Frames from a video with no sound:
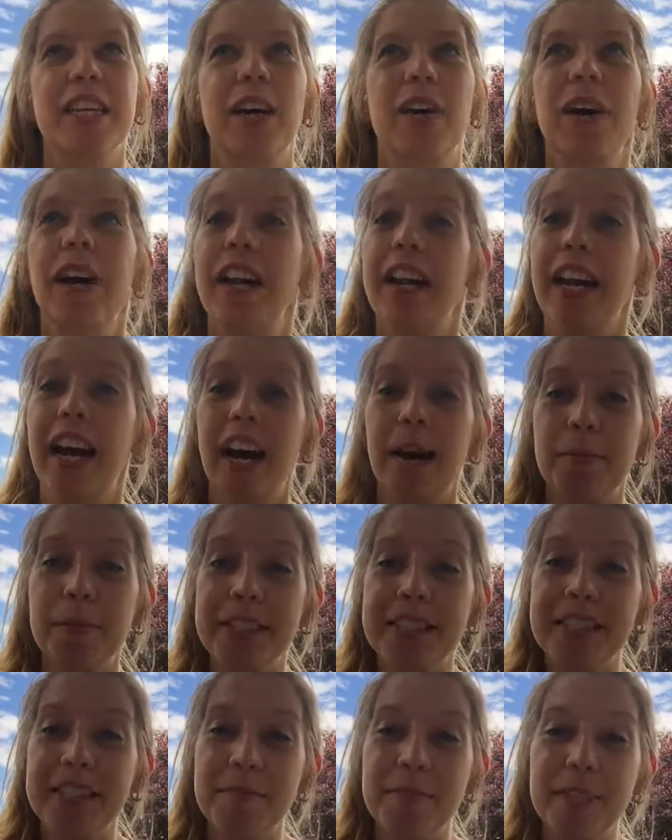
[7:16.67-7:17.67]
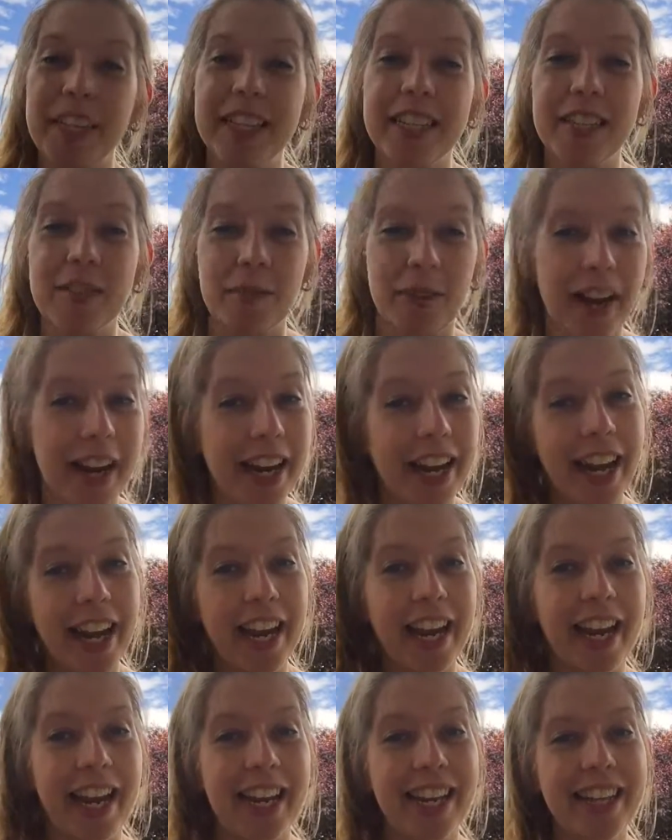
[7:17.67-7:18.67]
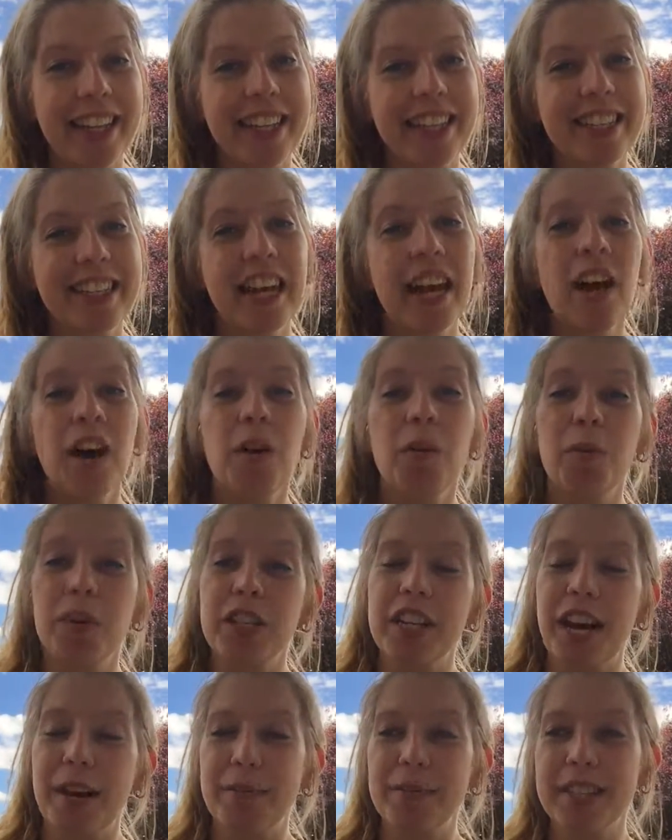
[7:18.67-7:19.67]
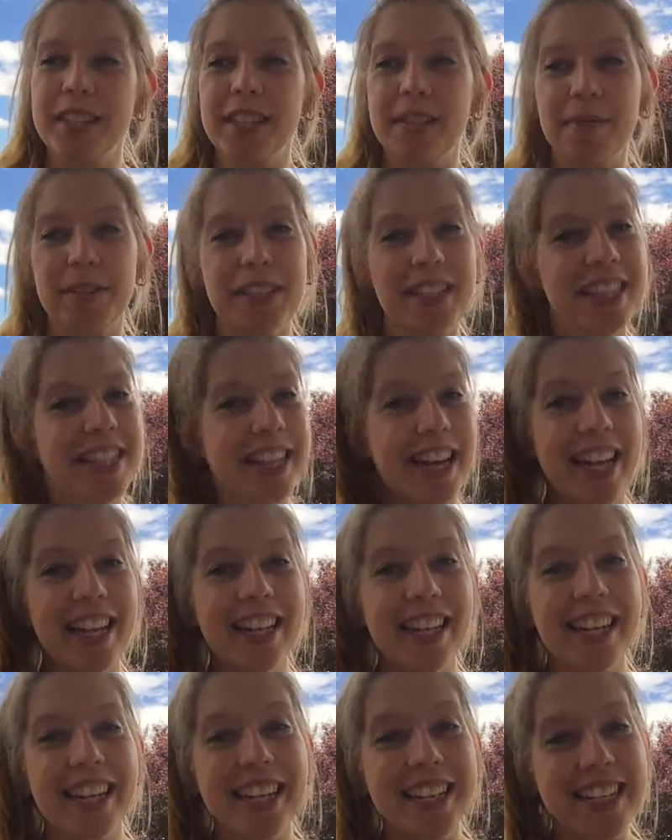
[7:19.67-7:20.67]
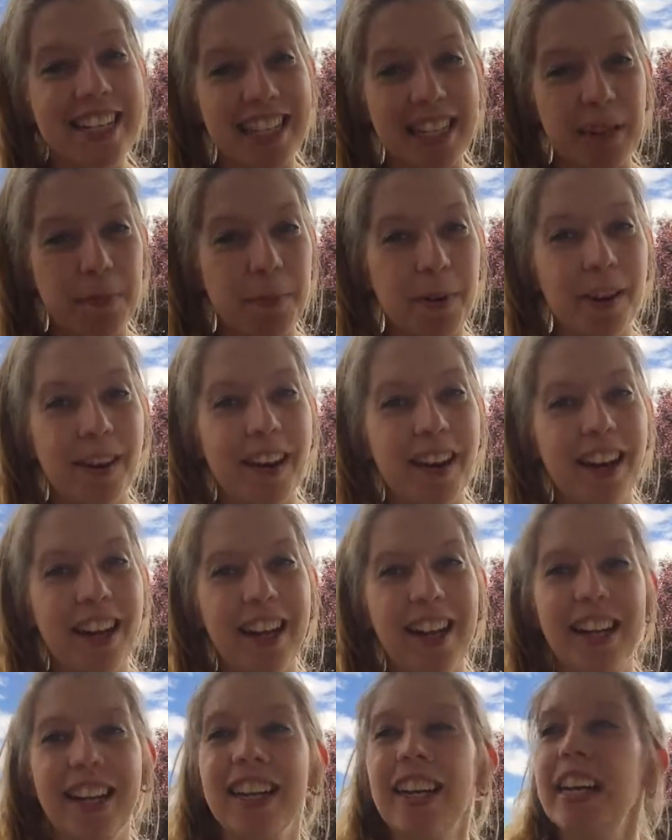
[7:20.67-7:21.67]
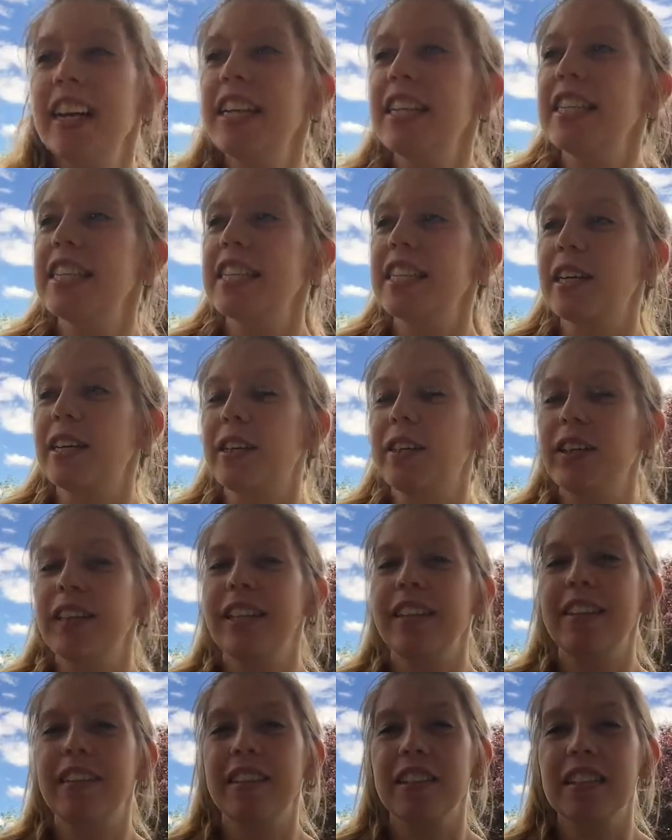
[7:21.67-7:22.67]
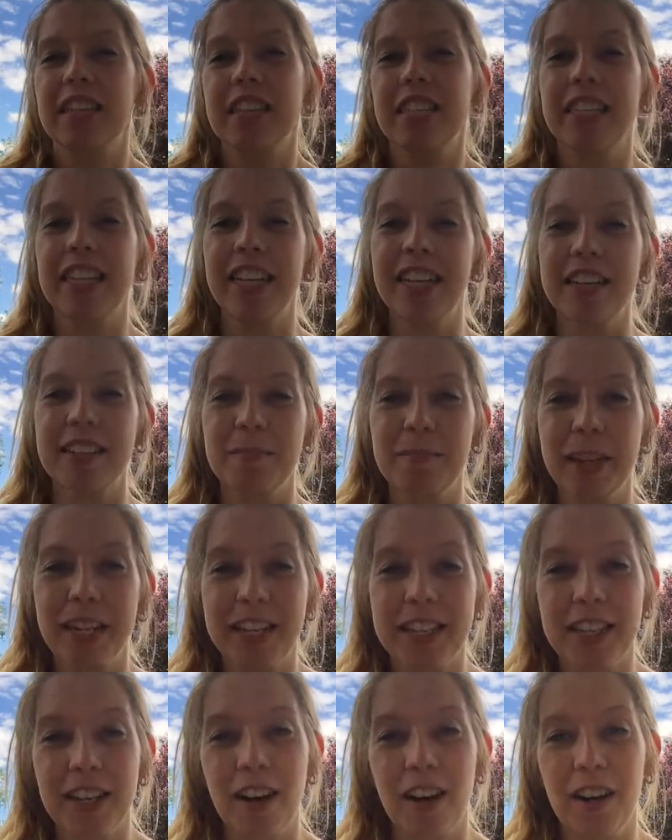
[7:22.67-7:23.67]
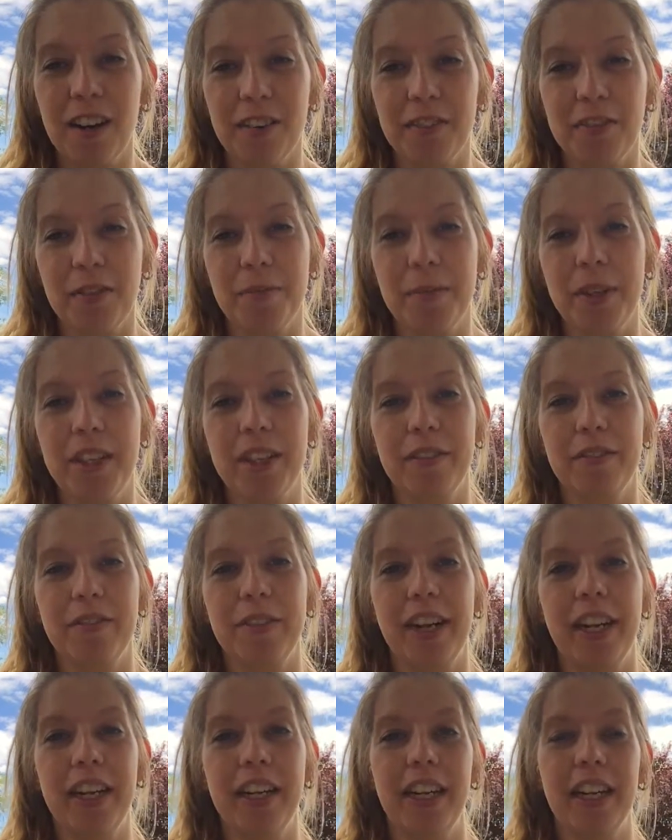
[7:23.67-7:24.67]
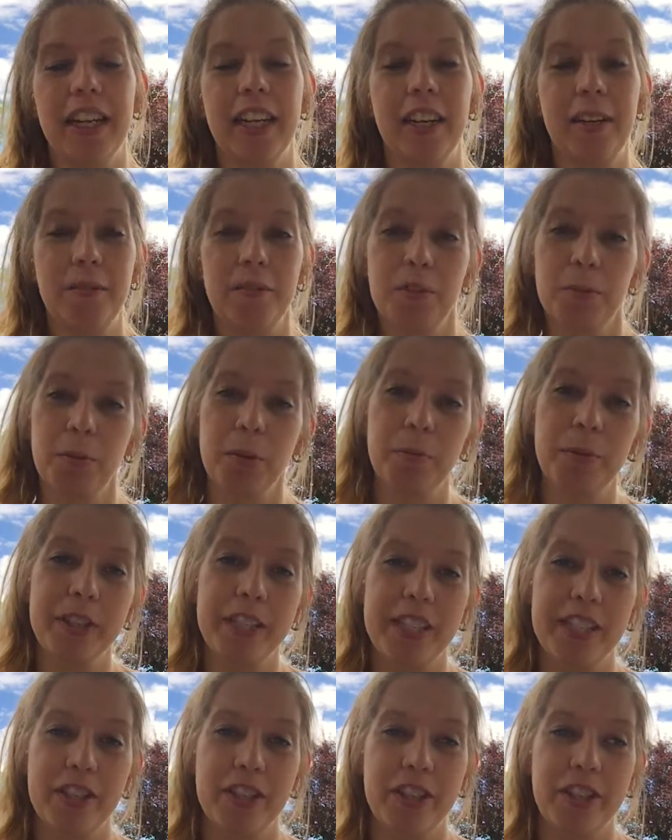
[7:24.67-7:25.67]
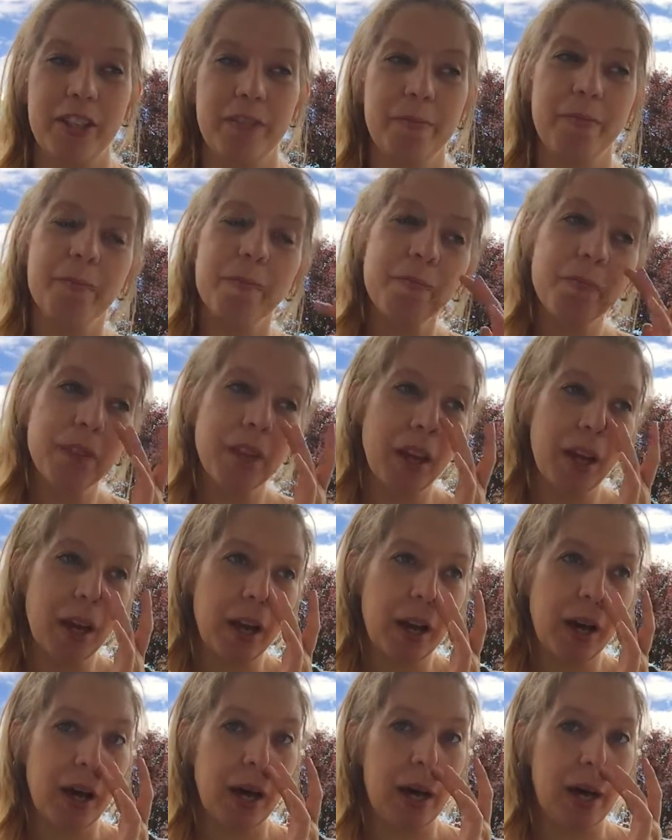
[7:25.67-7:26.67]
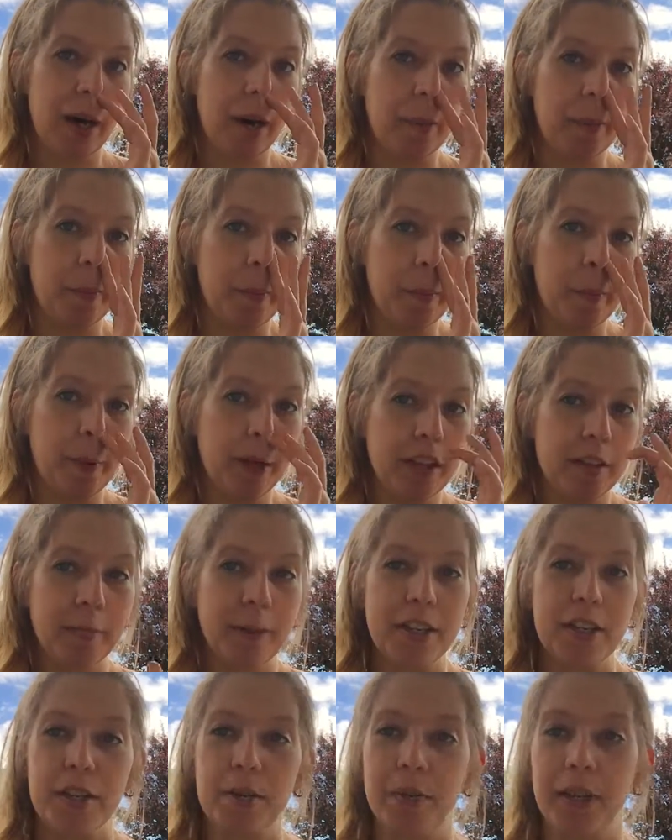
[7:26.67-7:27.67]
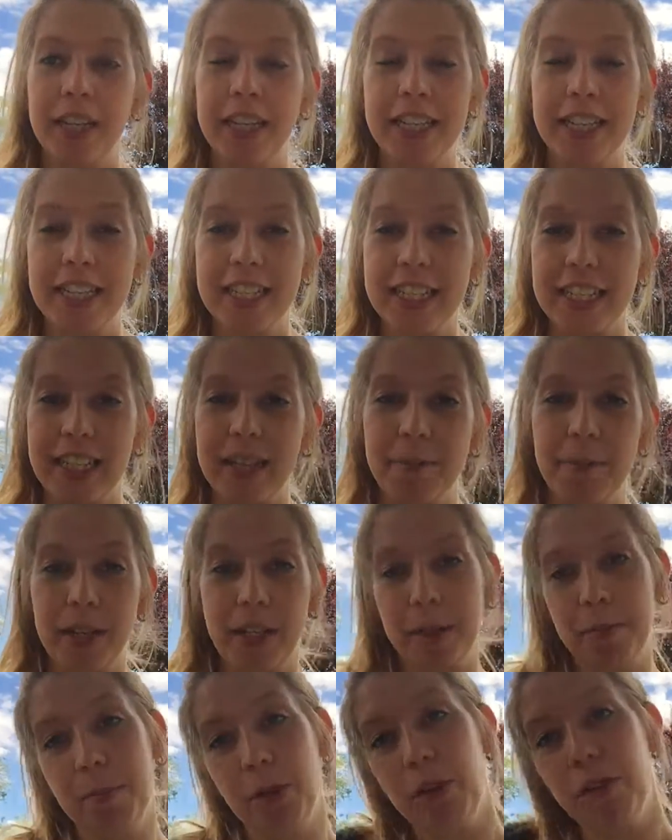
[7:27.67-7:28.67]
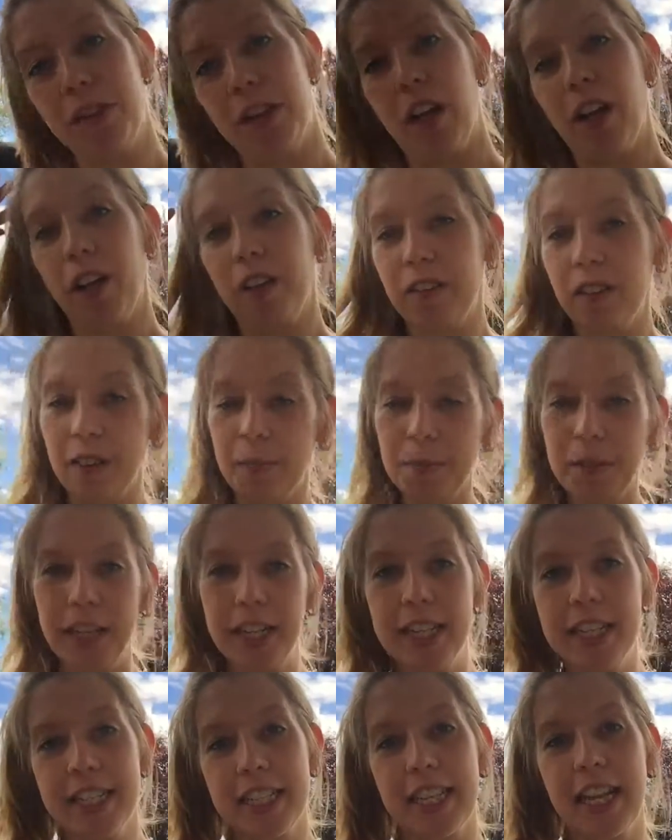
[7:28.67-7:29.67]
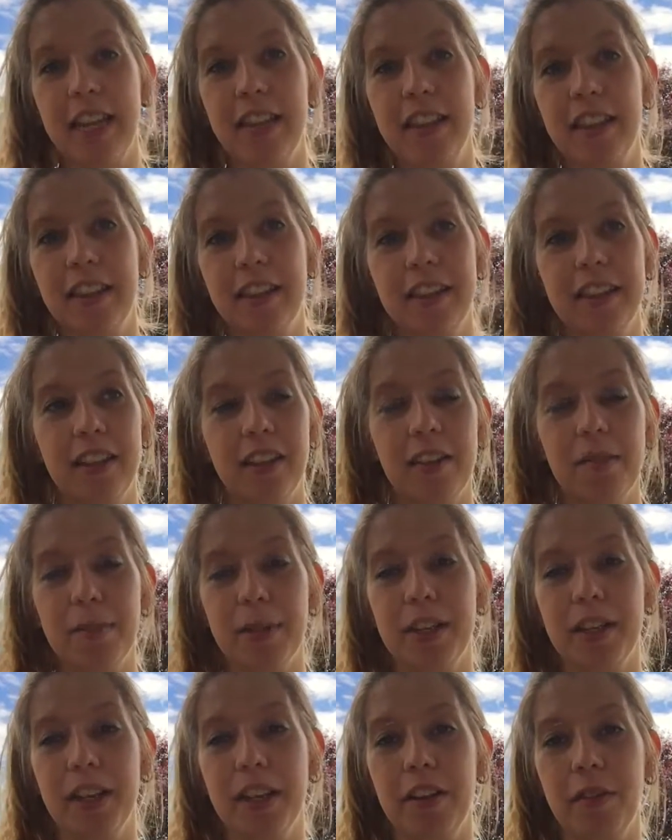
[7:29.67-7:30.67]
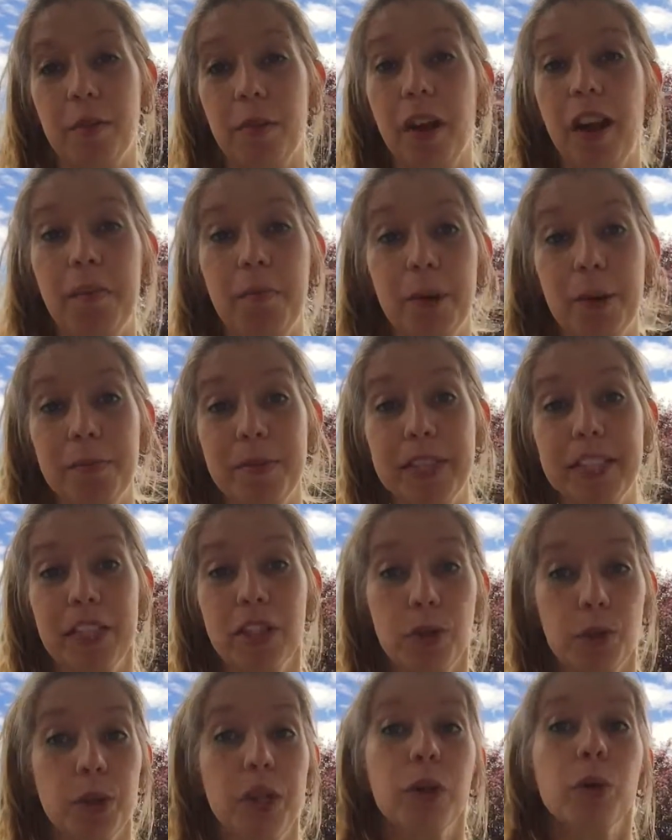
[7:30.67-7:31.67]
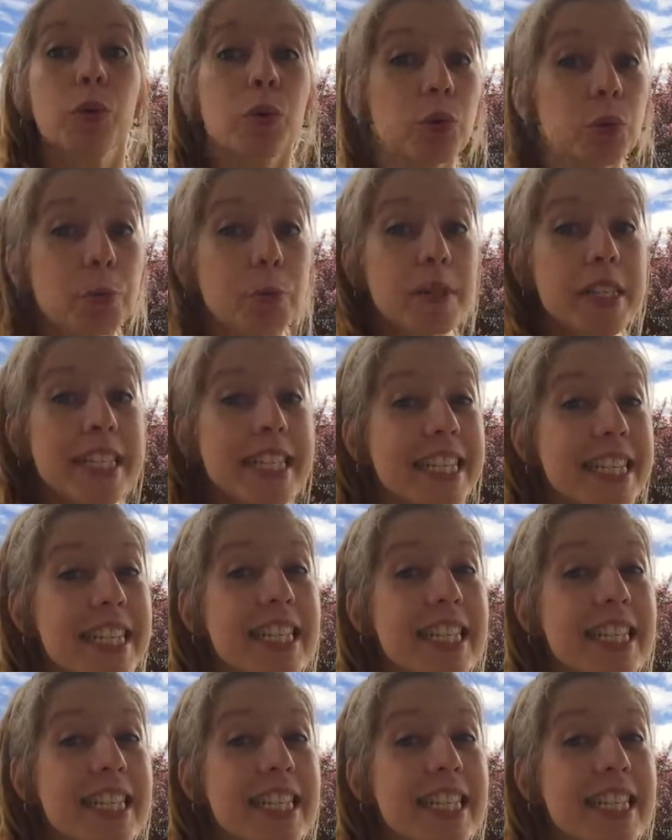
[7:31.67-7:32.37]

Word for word: so, and it happens to be his right hand, which happens to be the side that I sleep on. So it just, it makes it harder for me to find a comfortable position, um, especially when he's asleep and he moves all over the place. And there have been days where I've bumped into it, oops.